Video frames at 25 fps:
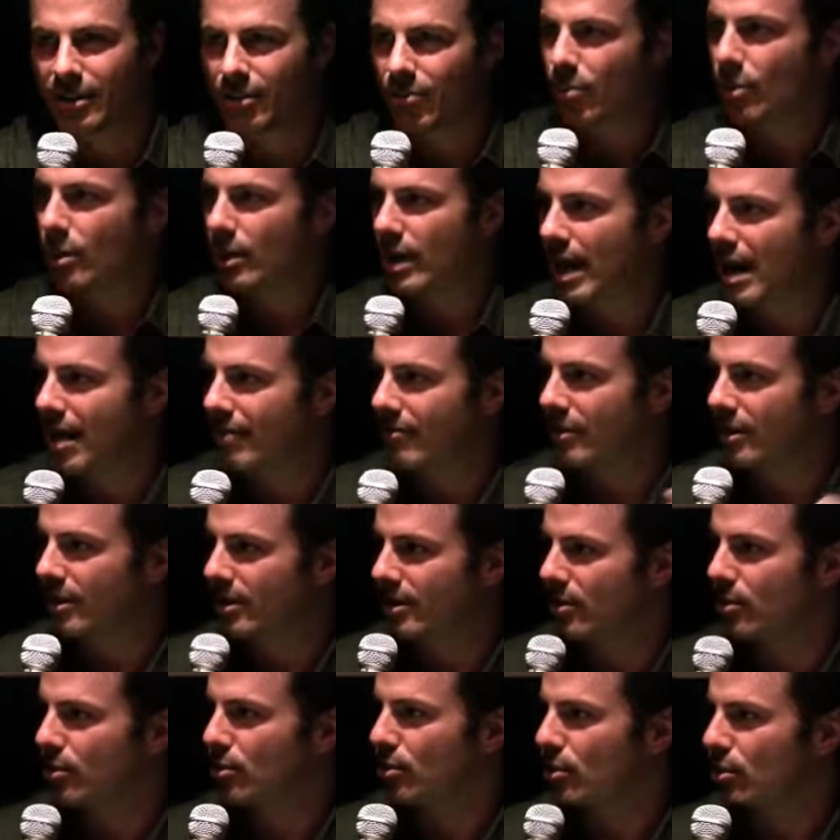would have
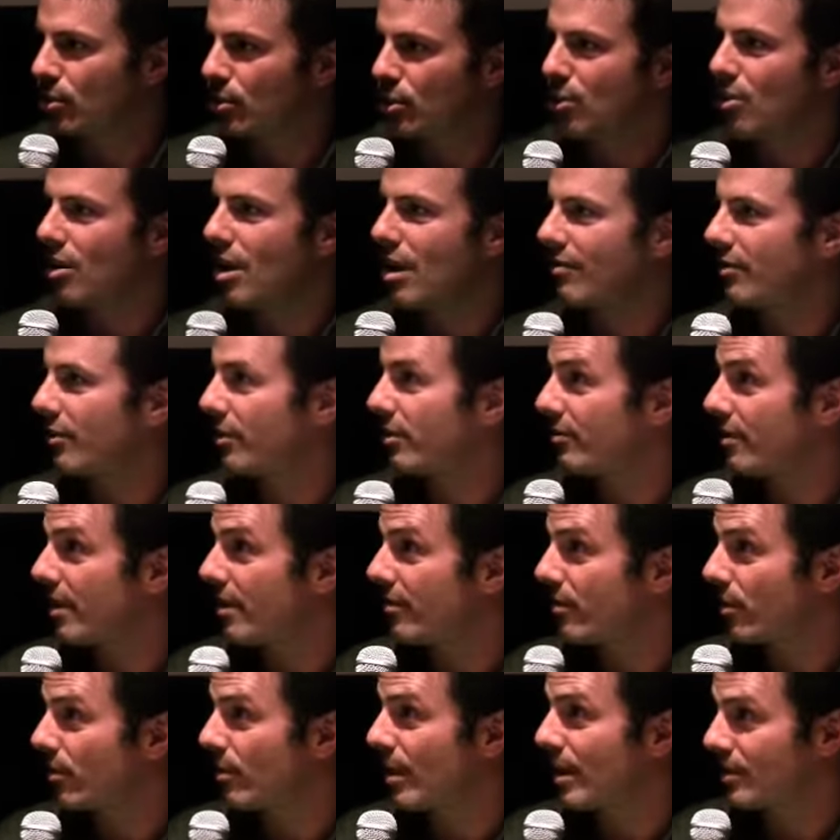their users show off their
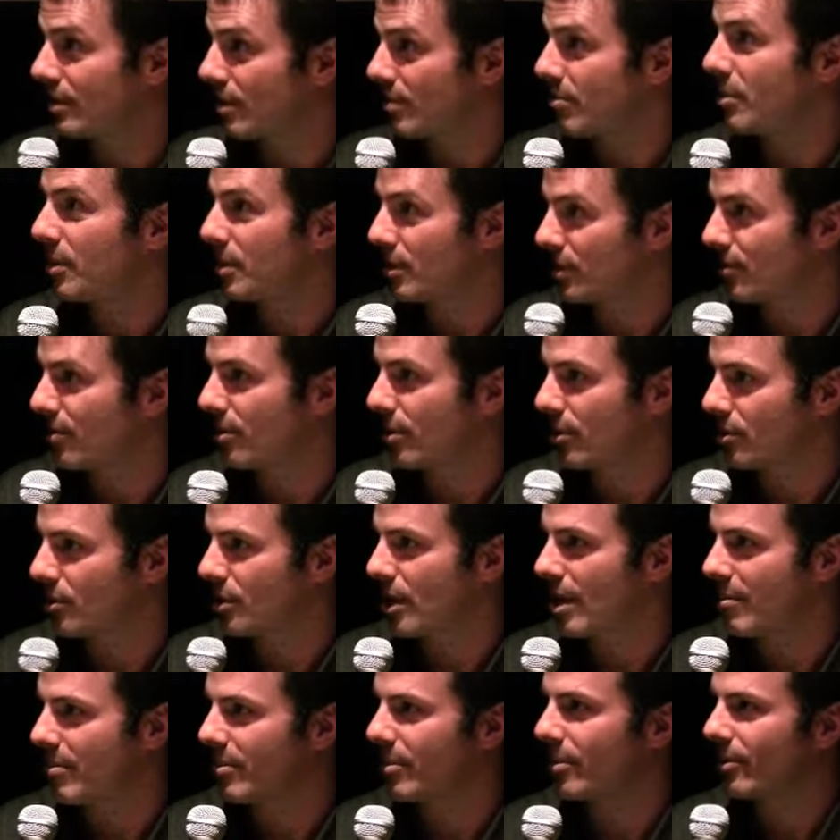favorite recipes, for
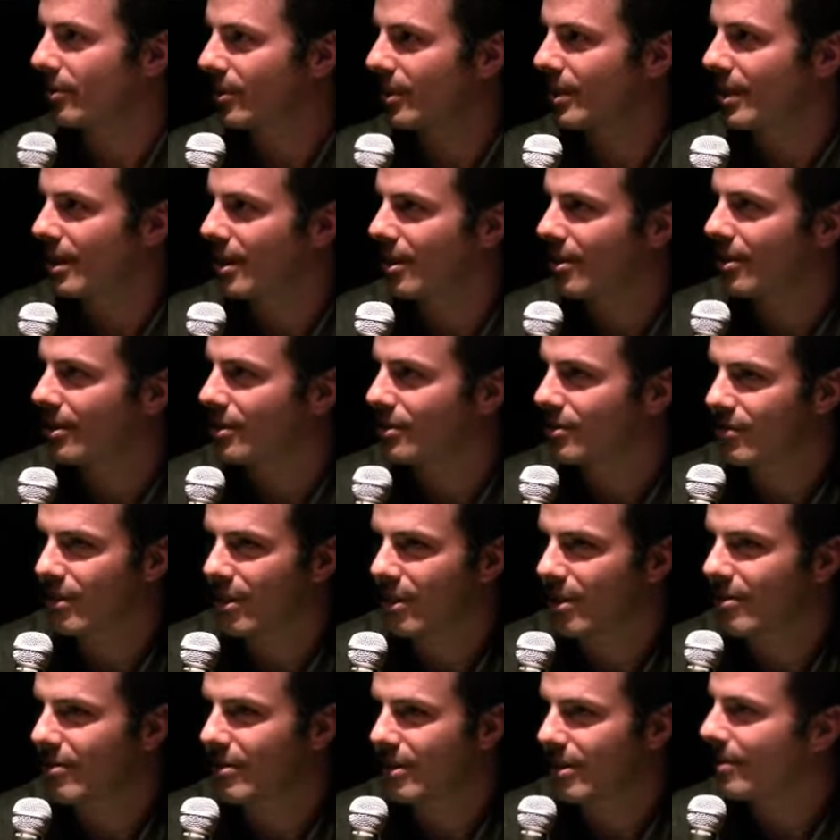example. You know, it's
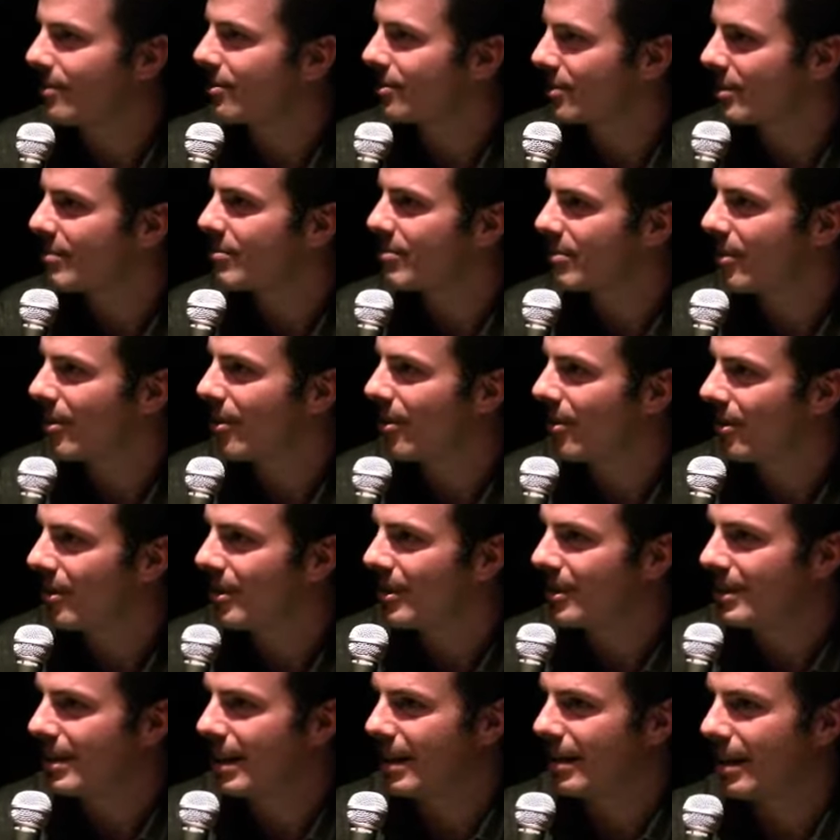very, very simple.
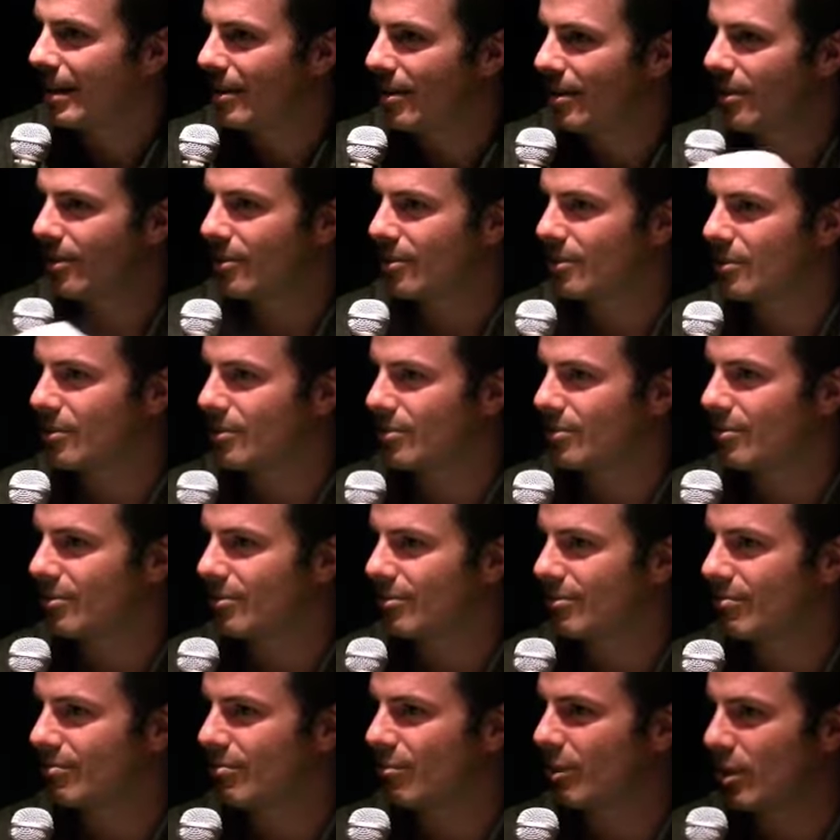And then those
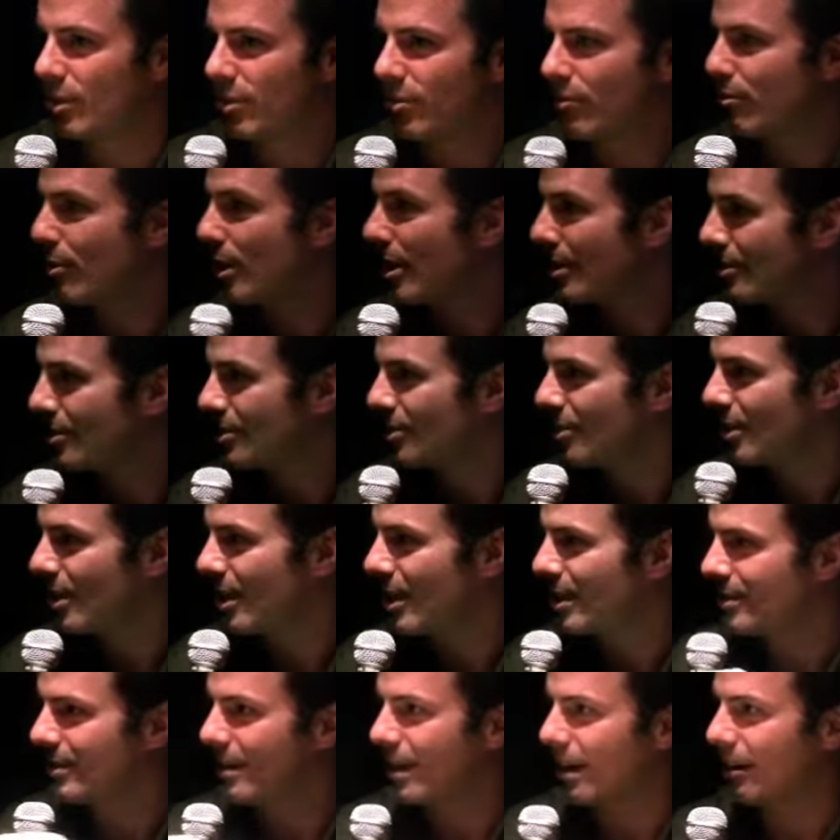when your friends see
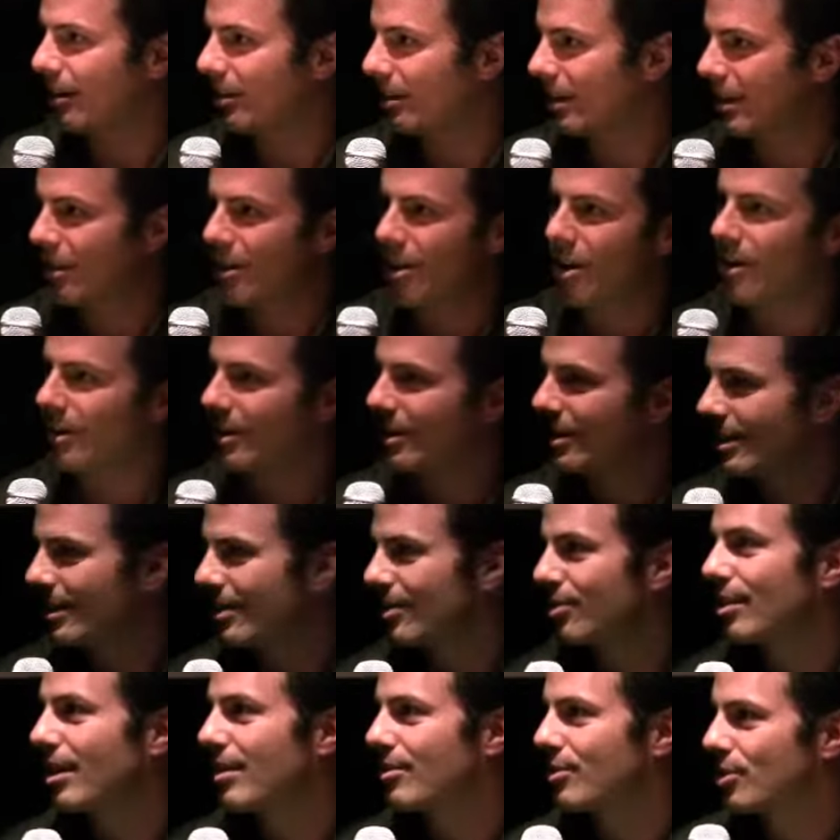it, they click on it and
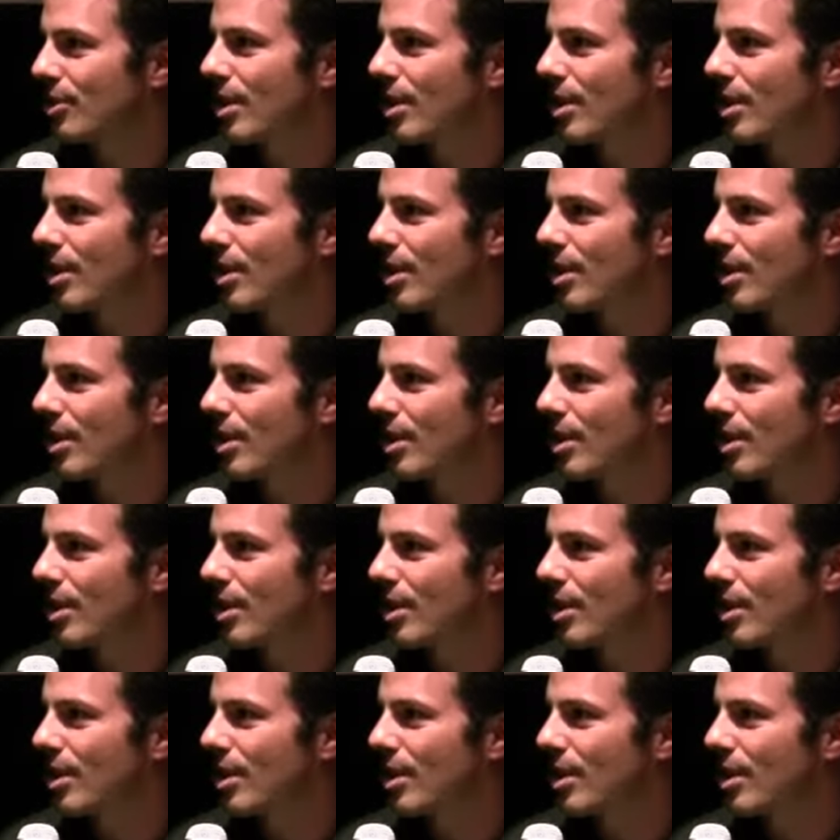it drives